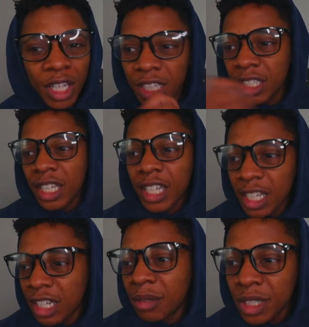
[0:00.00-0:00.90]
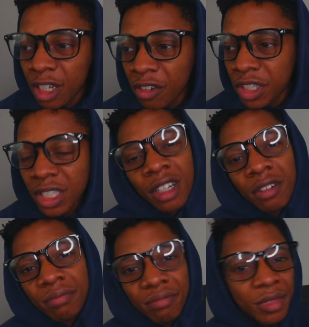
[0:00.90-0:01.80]
it, just hitting it himself, because, you
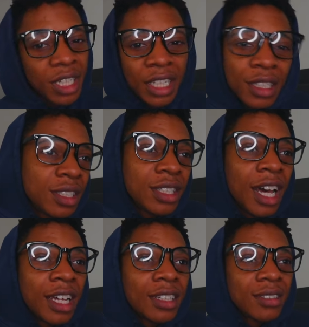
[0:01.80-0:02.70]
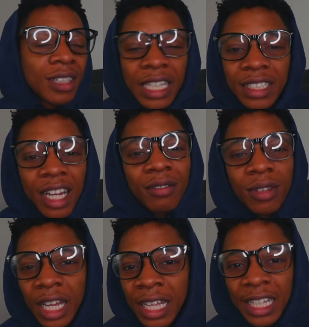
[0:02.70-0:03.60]
know, he's not, he's not,
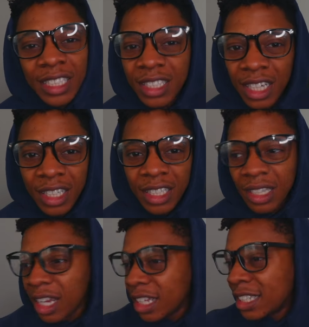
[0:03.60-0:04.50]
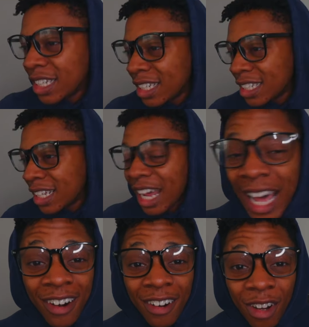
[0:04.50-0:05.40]
I guess he's not addicted. He says that,
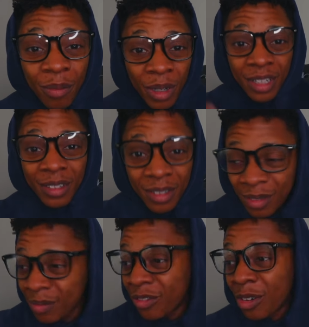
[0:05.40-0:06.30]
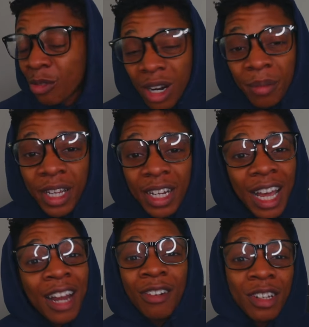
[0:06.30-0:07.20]
I don't know, but from where I'm at,
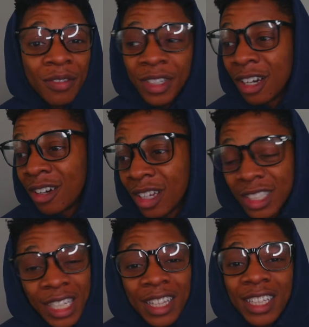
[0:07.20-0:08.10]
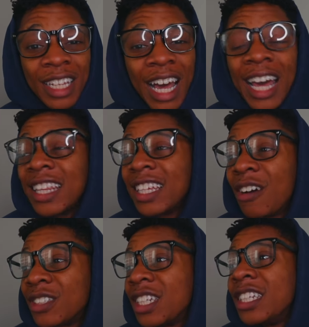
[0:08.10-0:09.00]
I don't even know. Because I think, I didn't think I
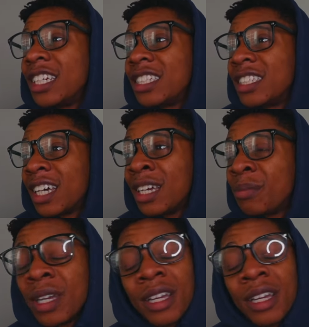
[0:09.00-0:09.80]
was an addiction type.